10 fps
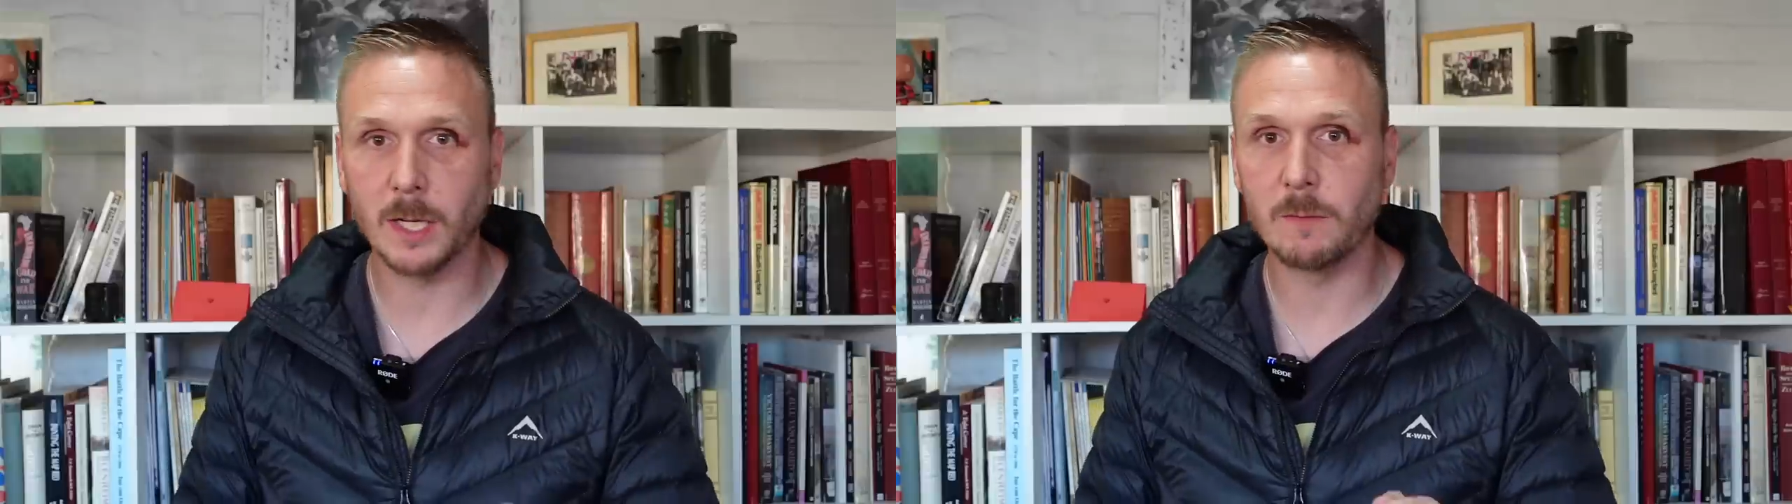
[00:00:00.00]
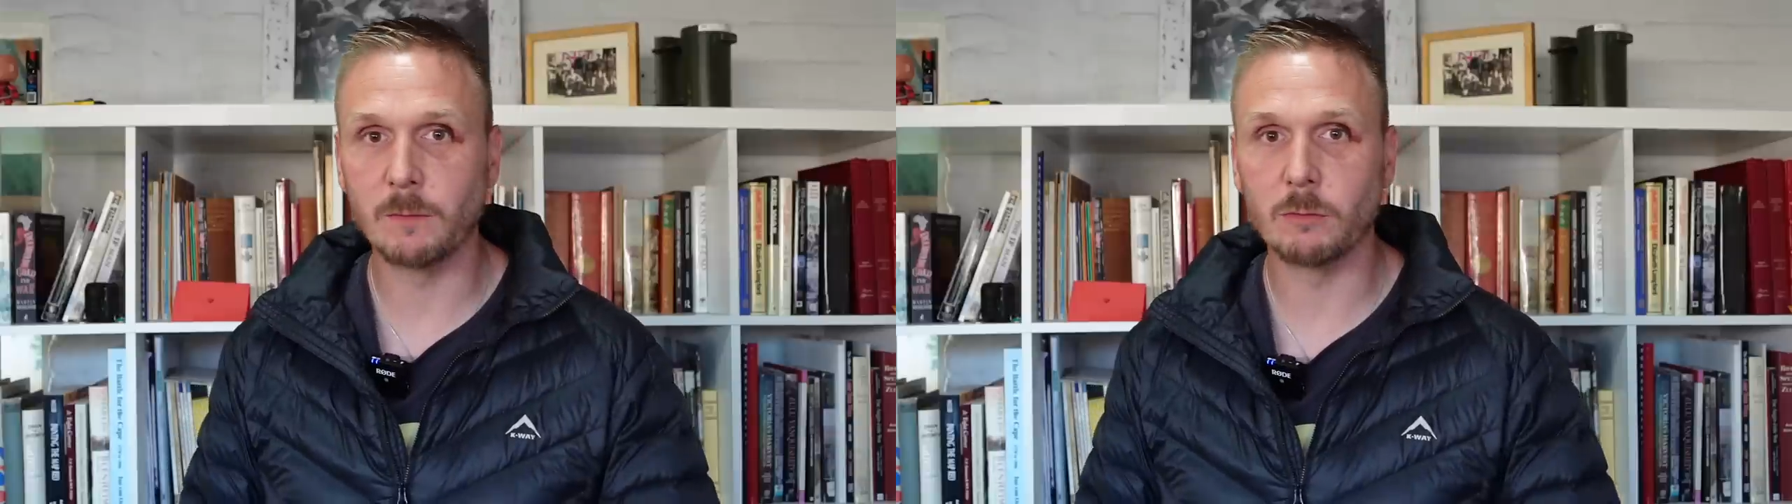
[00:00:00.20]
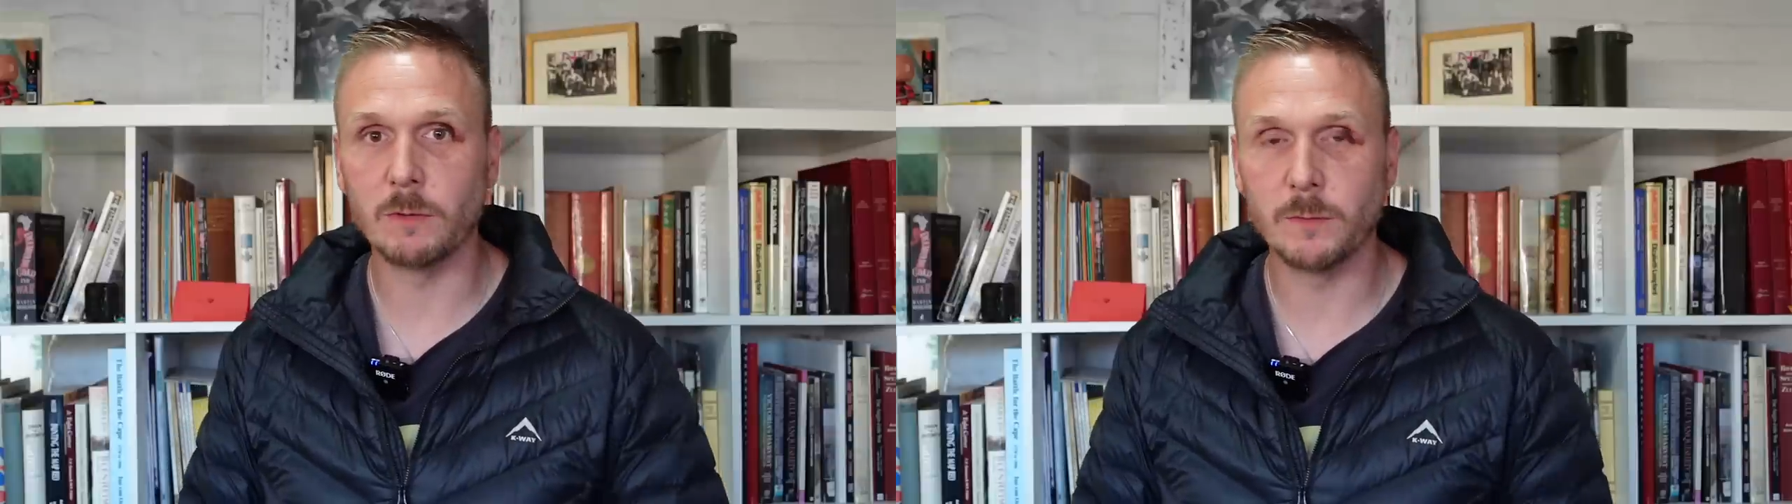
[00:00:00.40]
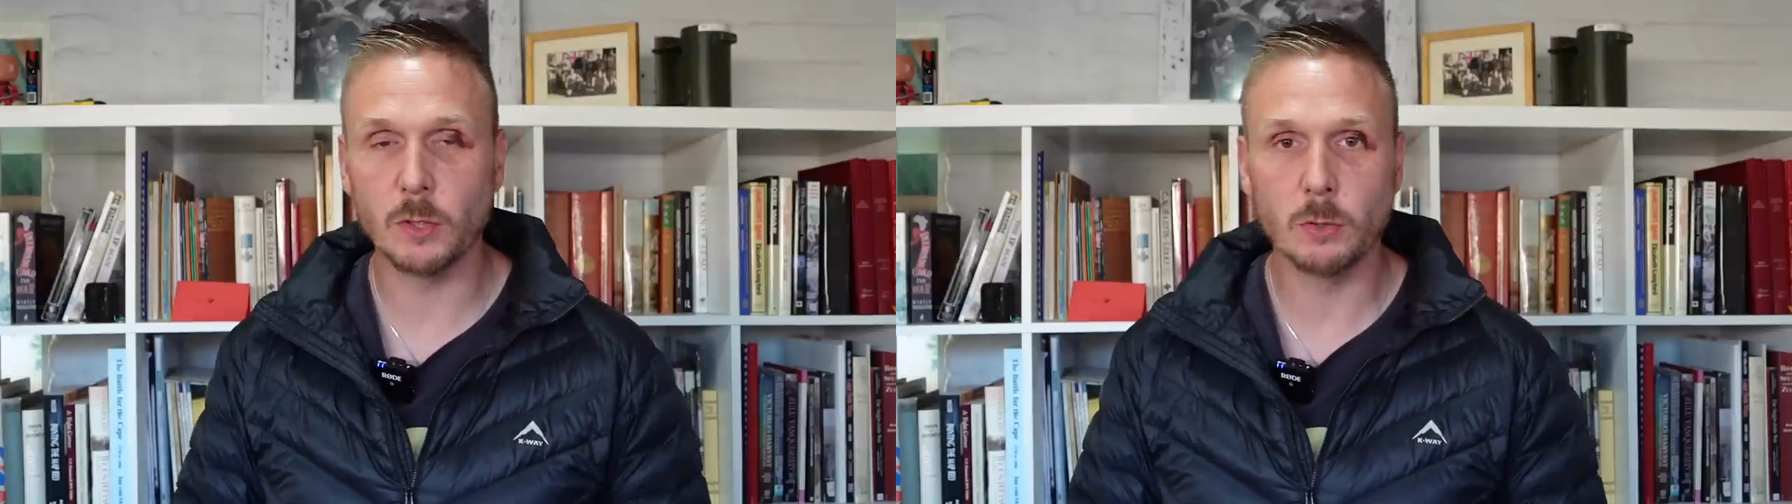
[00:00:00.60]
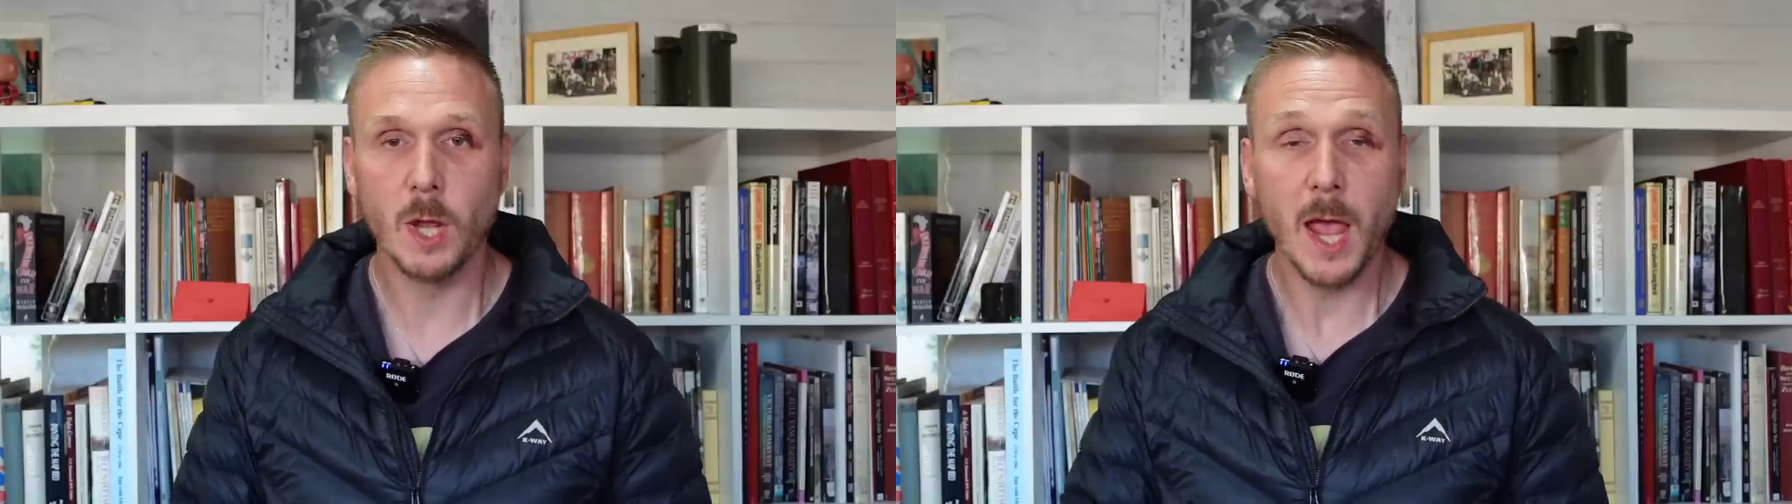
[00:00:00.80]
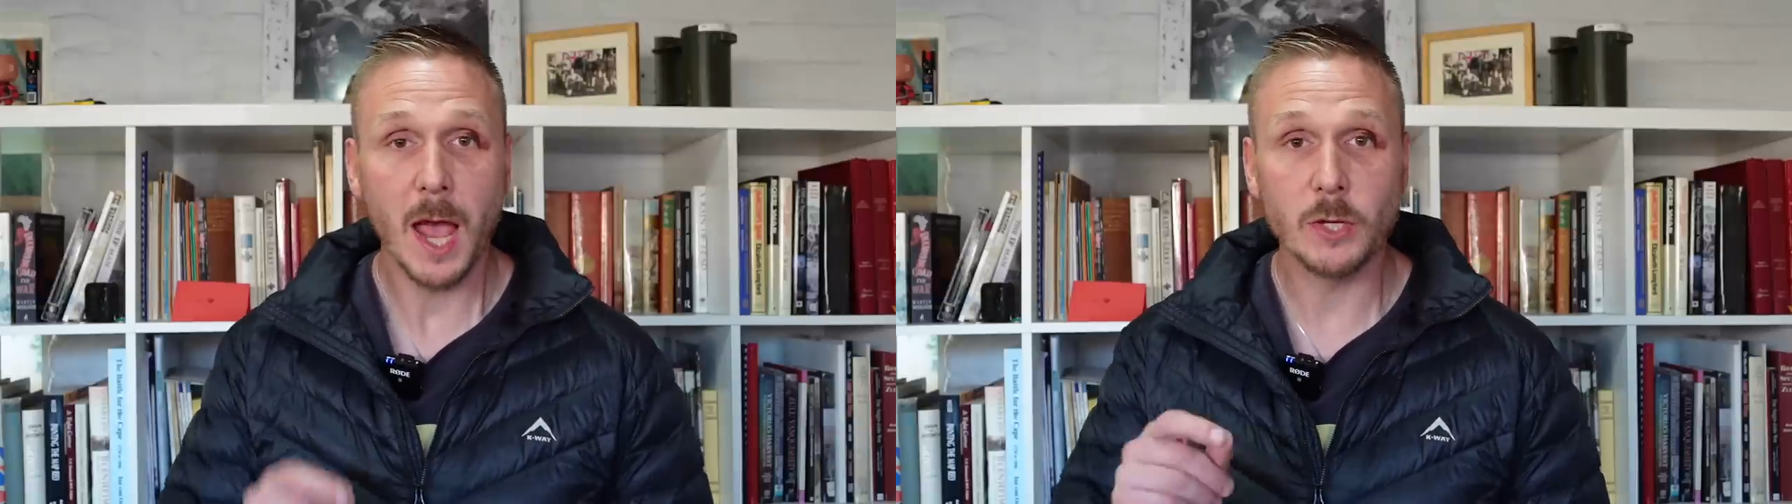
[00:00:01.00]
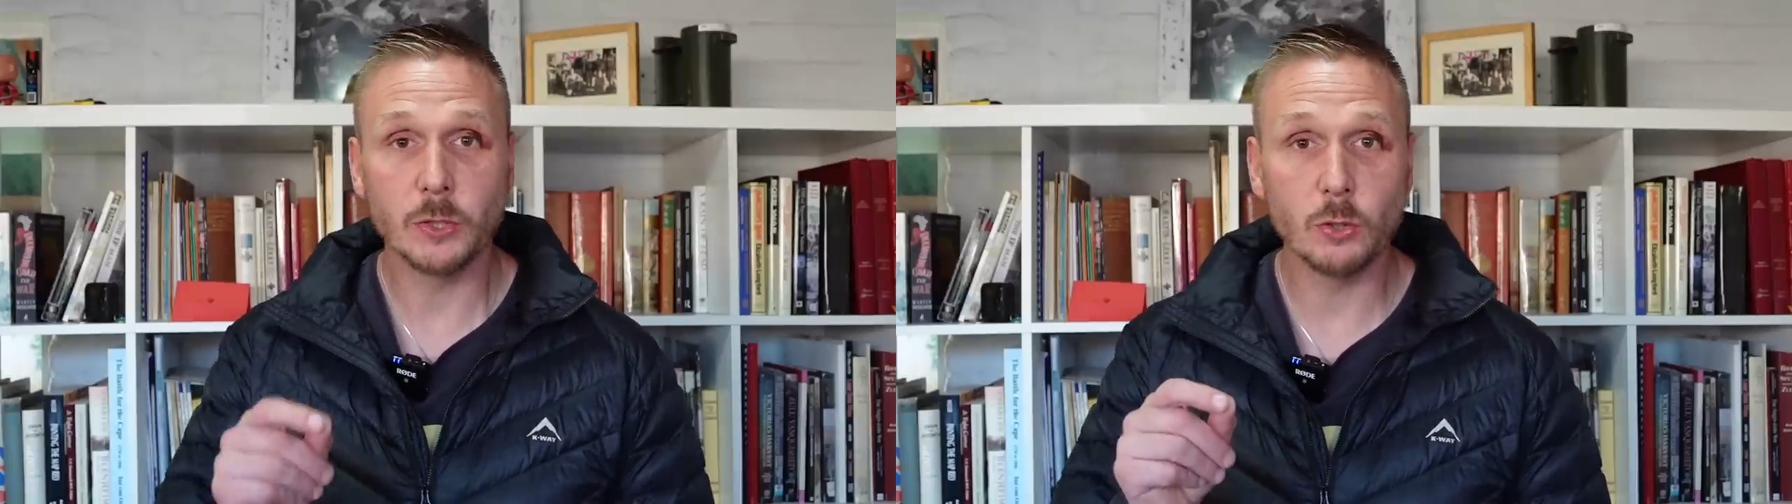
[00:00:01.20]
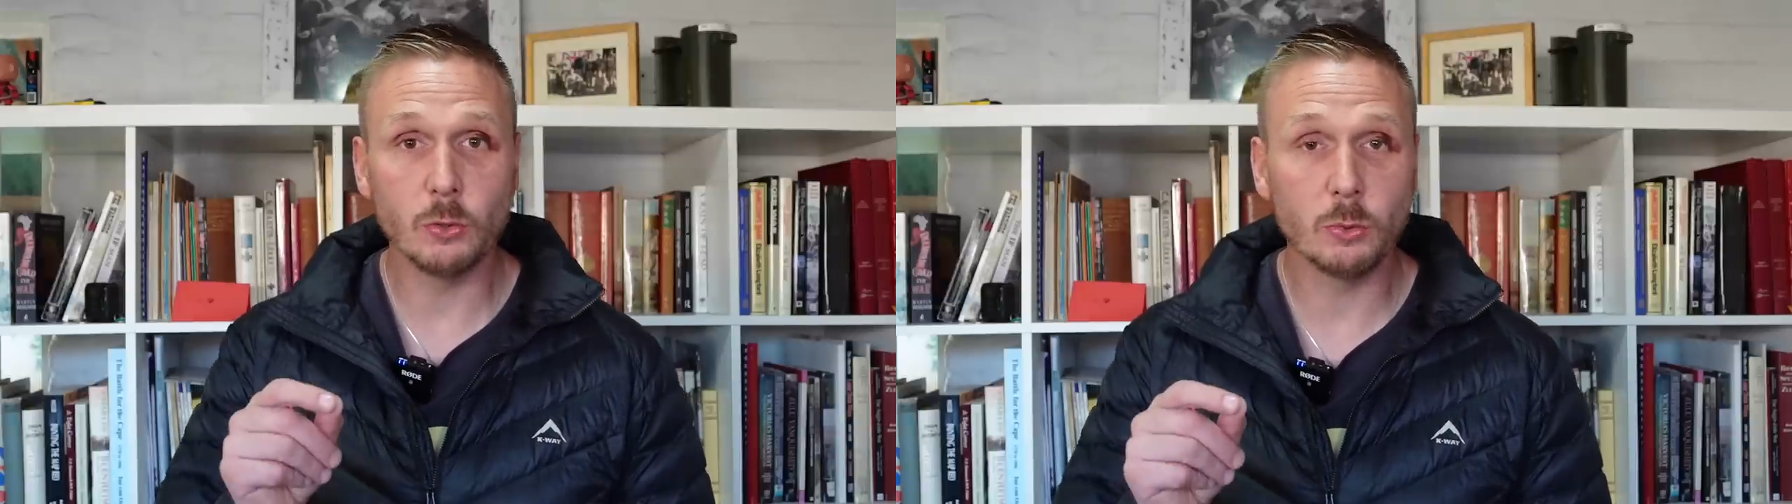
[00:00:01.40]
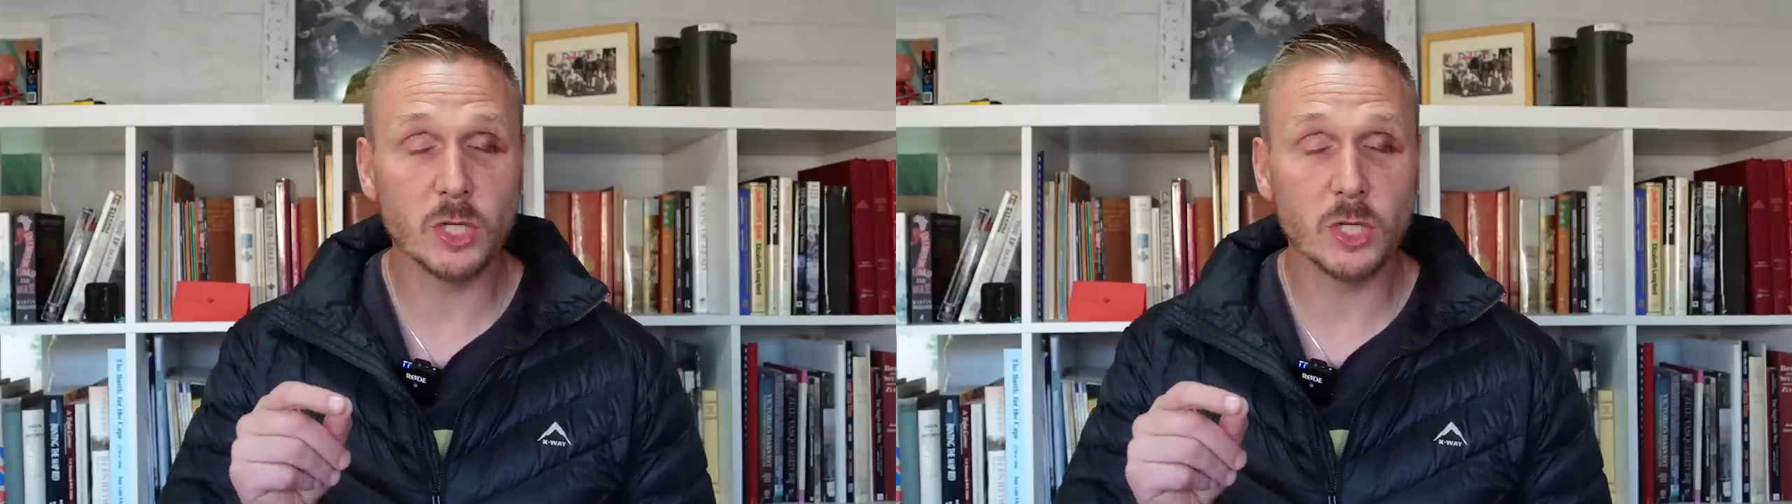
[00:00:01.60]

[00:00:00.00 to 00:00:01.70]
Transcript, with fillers: leave a review, and do